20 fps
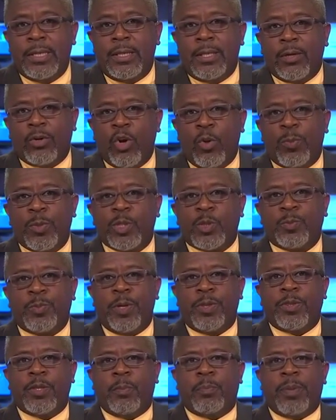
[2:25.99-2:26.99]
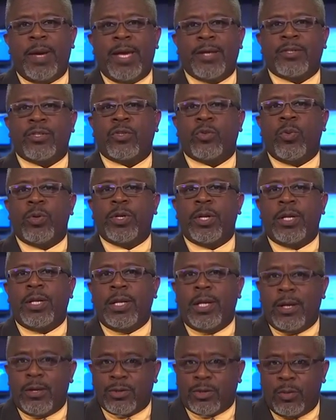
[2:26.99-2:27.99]
The group has spent the past 20
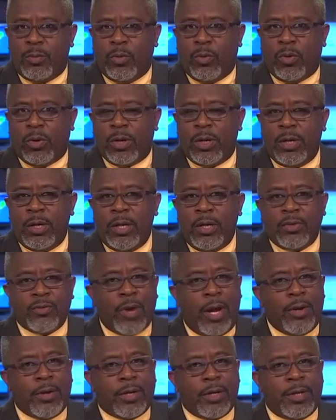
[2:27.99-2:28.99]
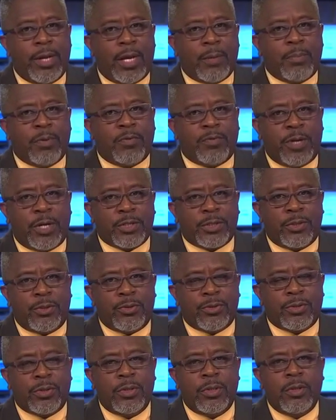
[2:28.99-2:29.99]
years or more trying to connect
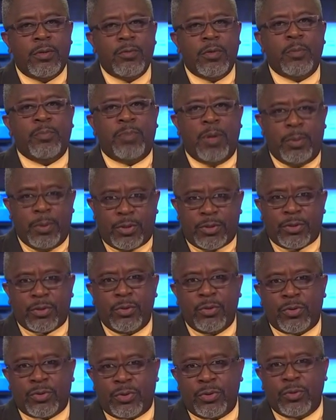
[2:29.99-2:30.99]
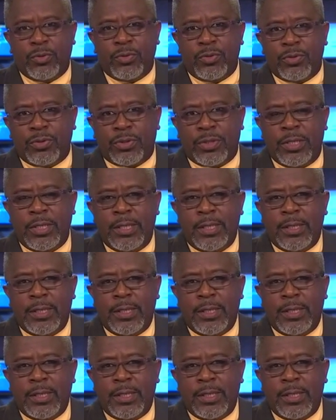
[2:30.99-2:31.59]
professionals with public school students.